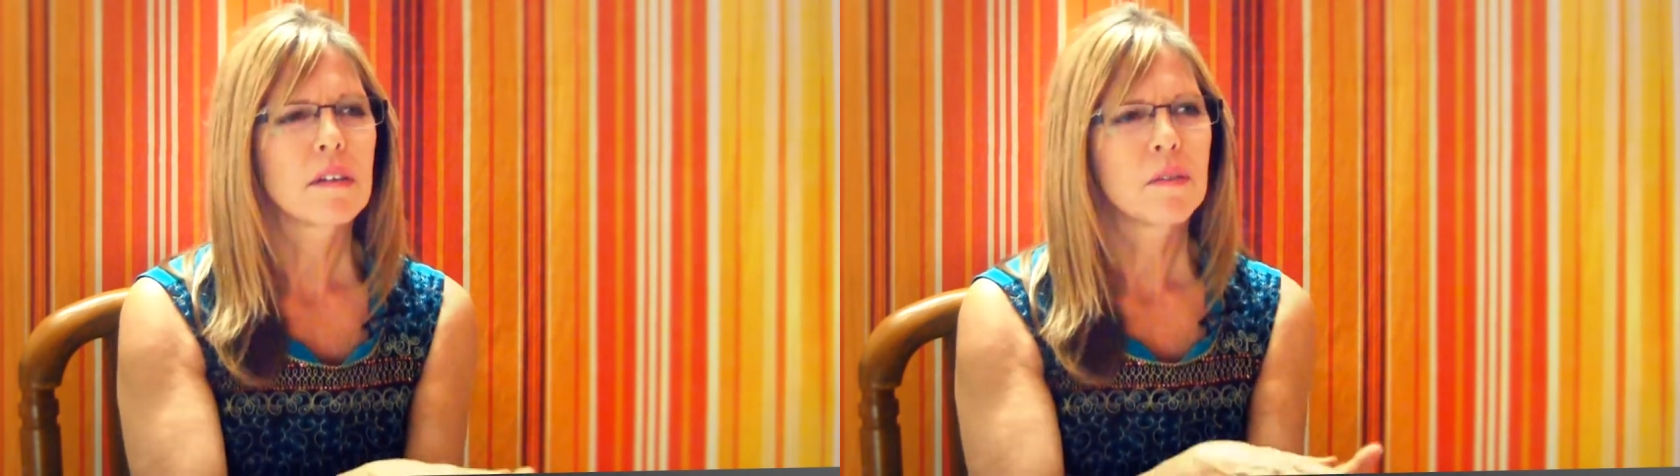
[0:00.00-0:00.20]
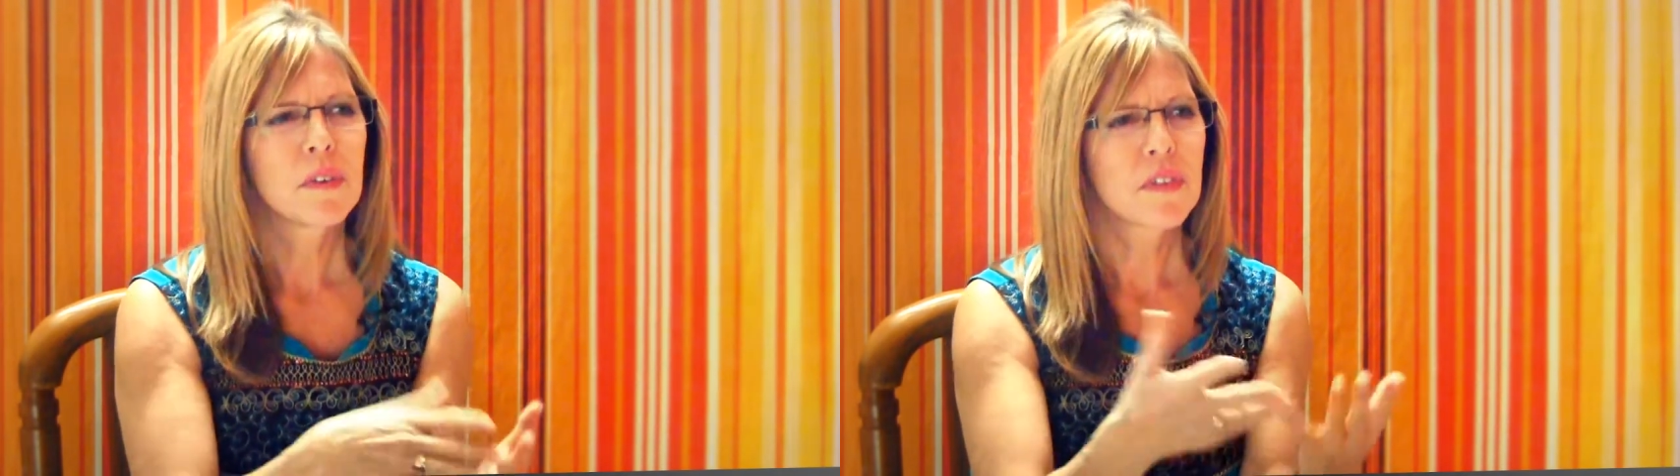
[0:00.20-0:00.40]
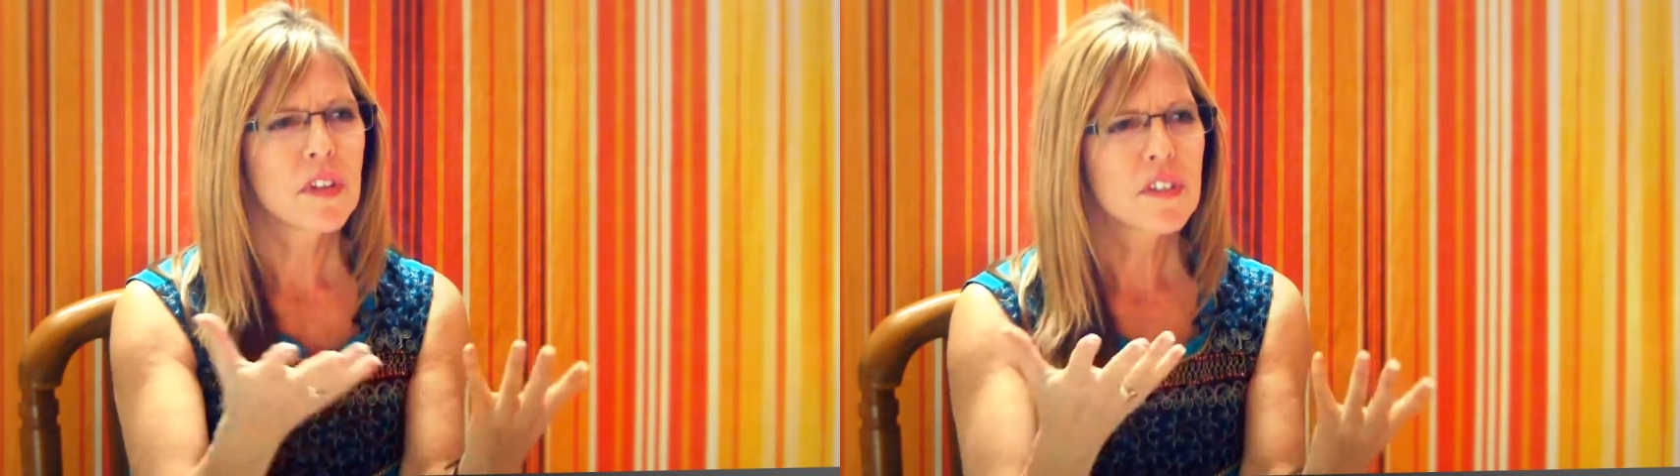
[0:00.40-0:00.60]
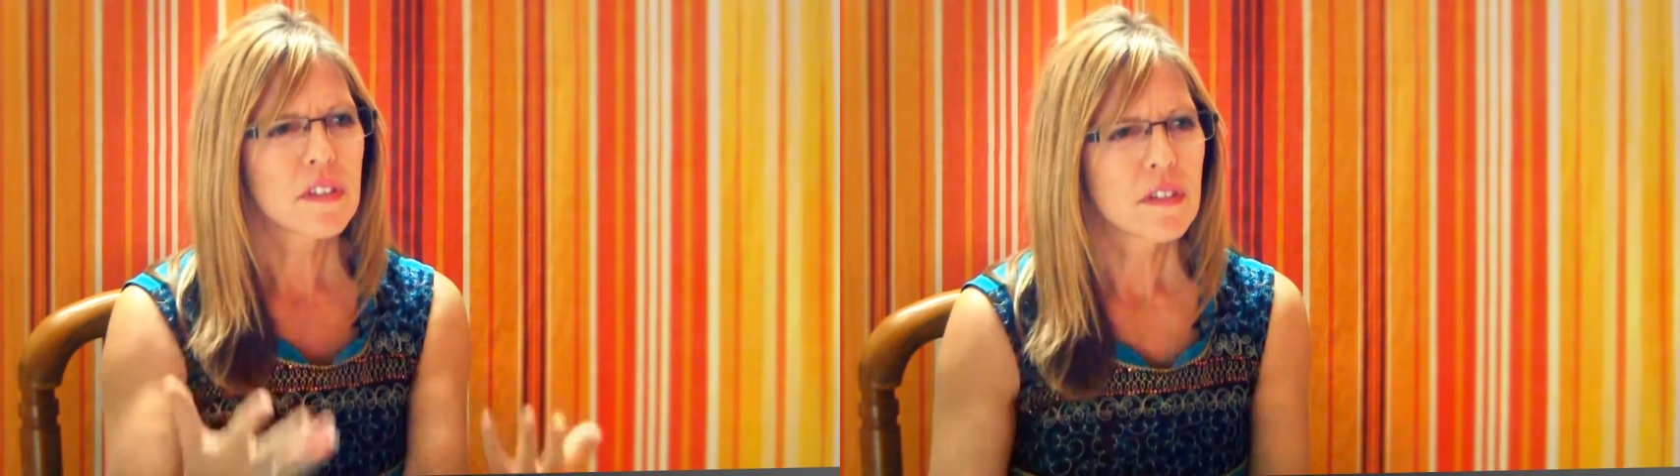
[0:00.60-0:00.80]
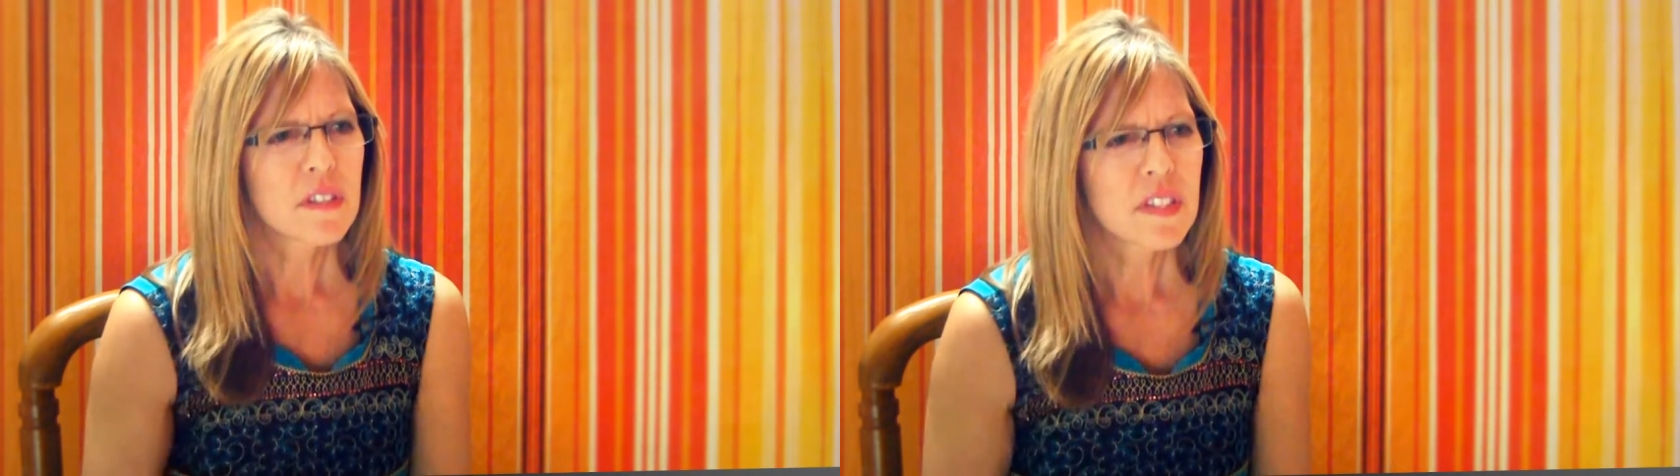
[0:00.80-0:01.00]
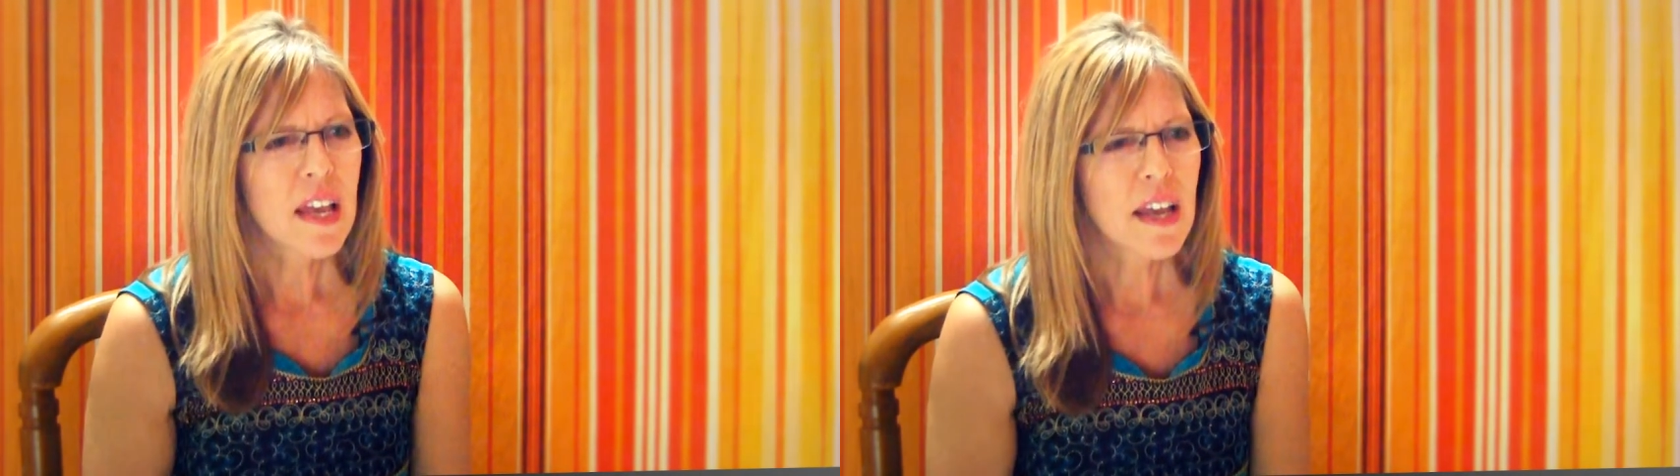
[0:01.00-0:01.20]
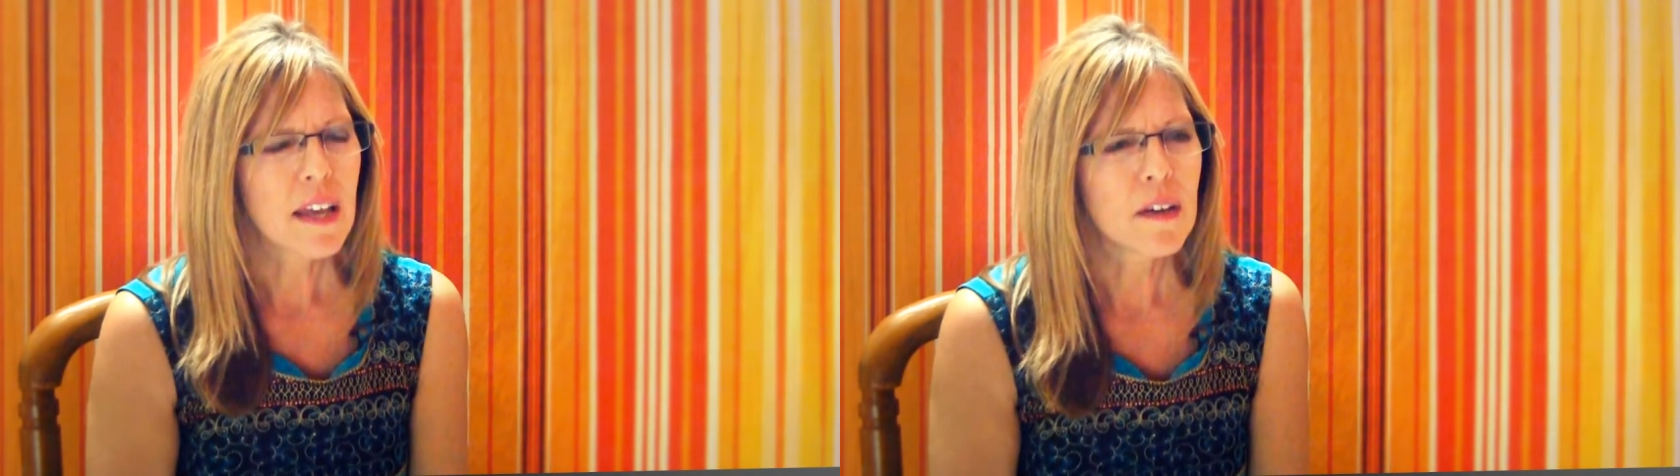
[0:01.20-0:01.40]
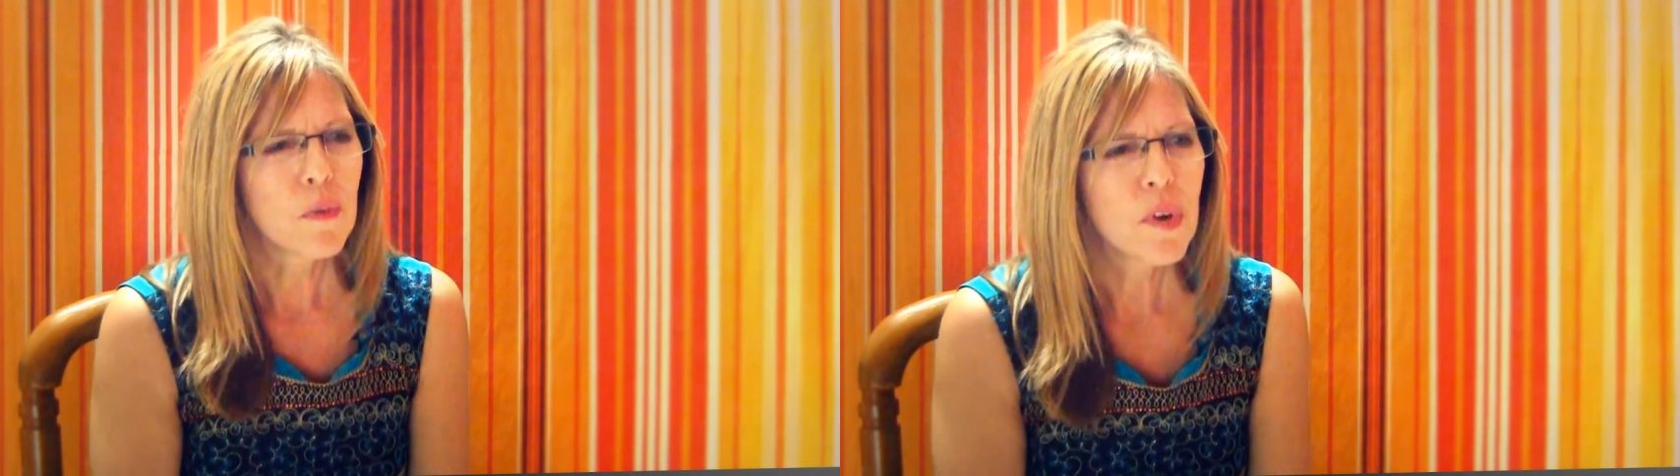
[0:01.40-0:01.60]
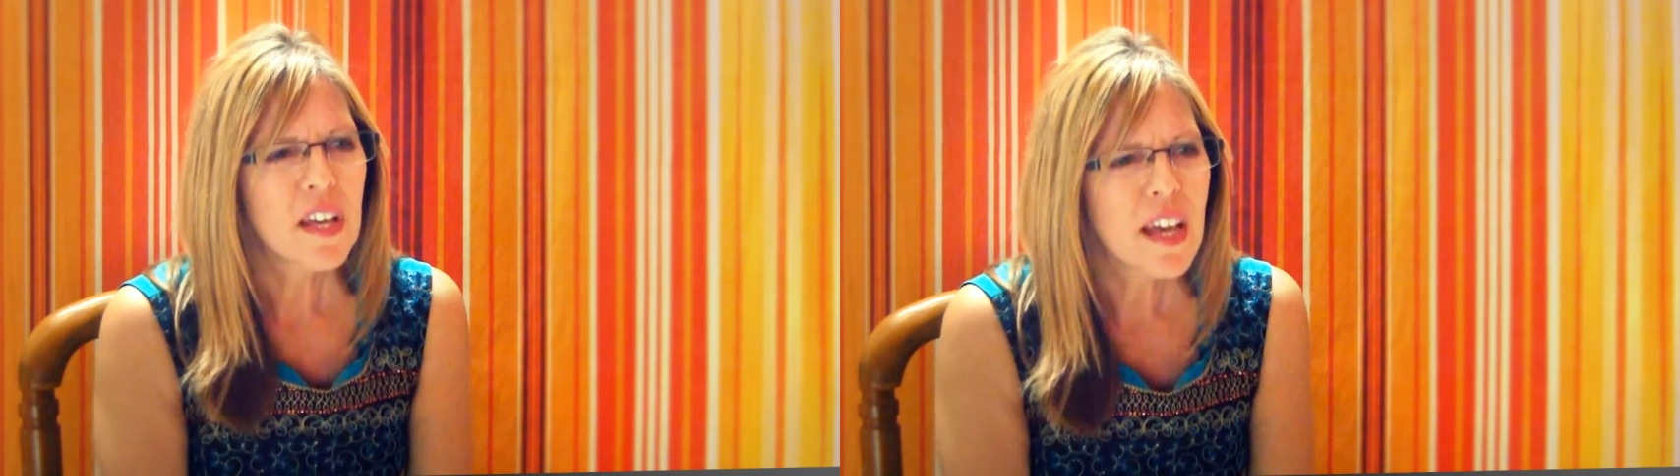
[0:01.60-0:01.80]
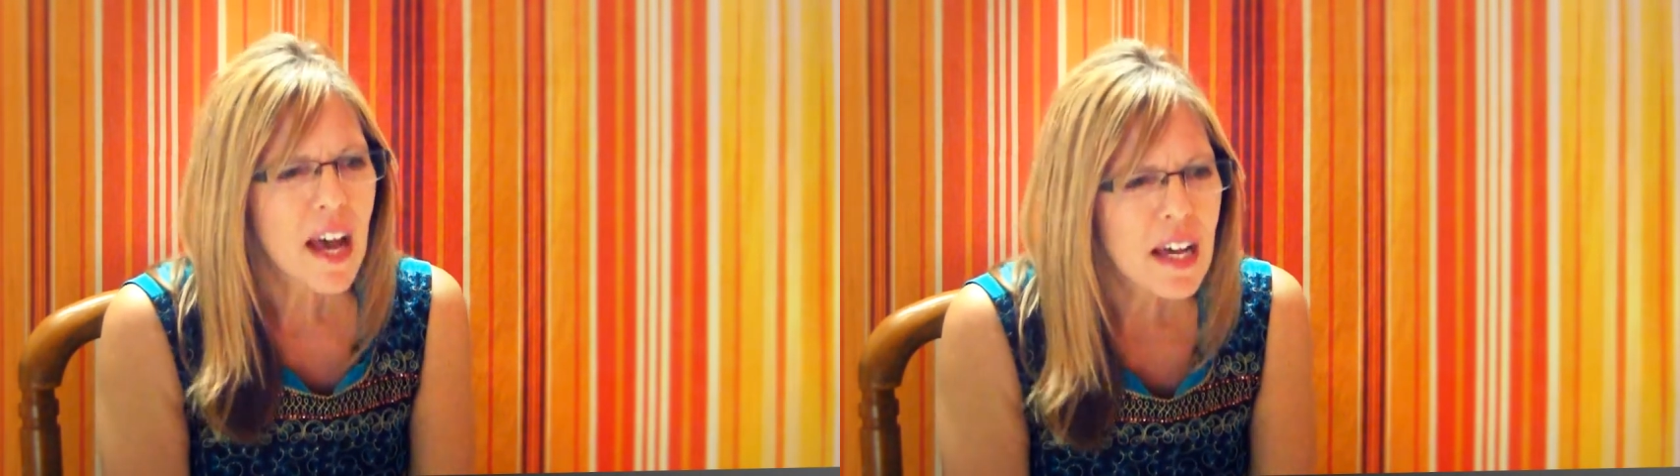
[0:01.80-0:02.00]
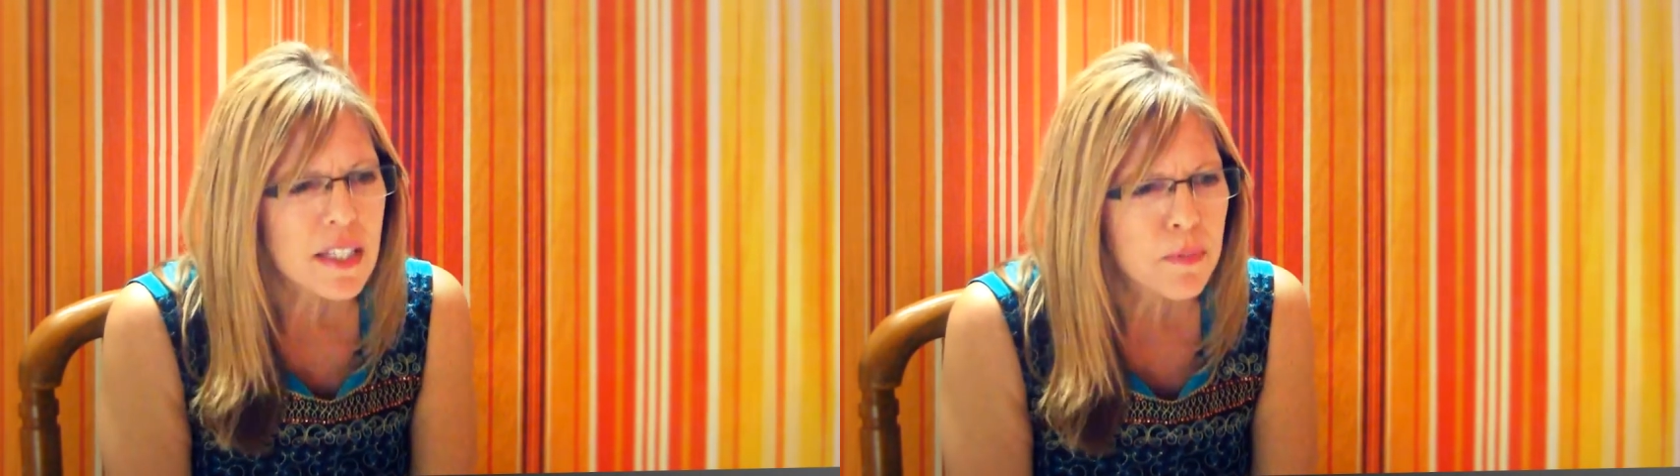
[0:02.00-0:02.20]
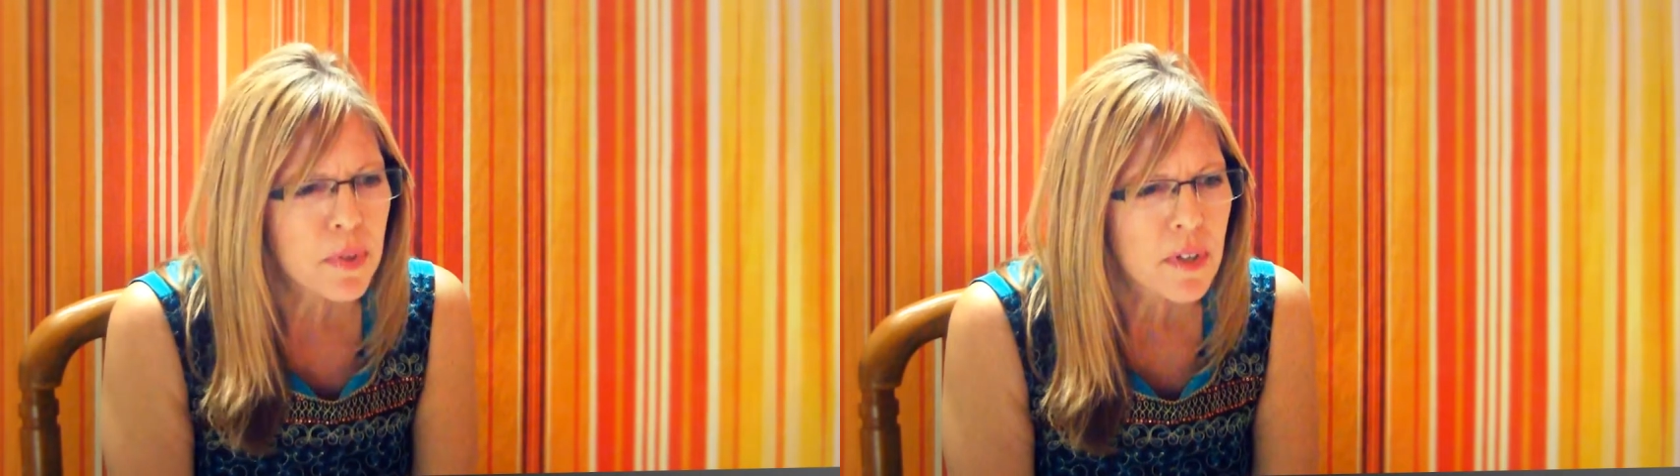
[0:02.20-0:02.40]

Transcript: well, there's a saying, we gasp